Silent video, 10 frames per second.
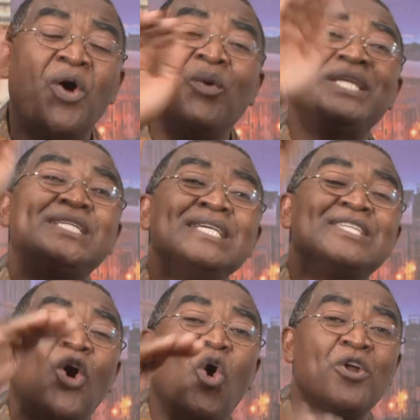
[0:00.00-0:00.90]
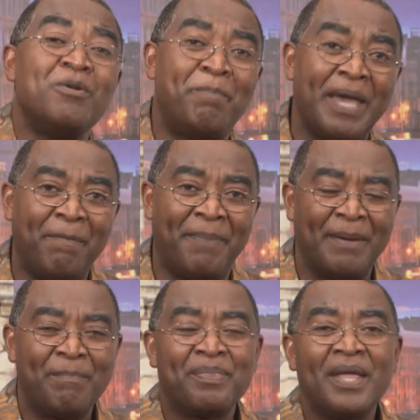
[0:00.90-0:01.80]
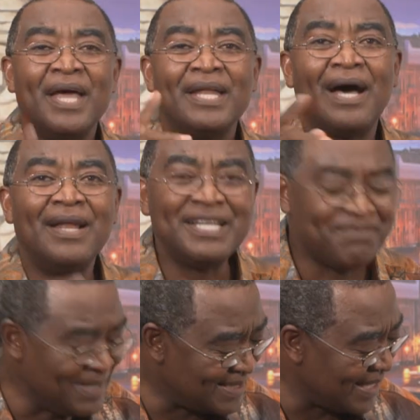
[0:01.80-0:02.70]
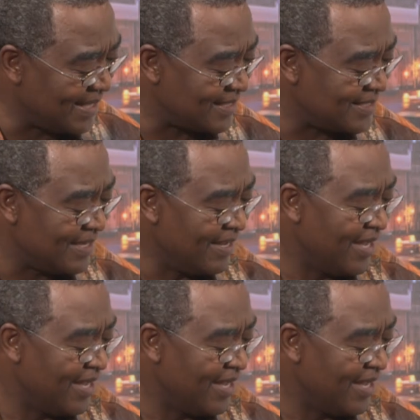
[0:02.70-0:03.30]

which is on paper. Now let me say this.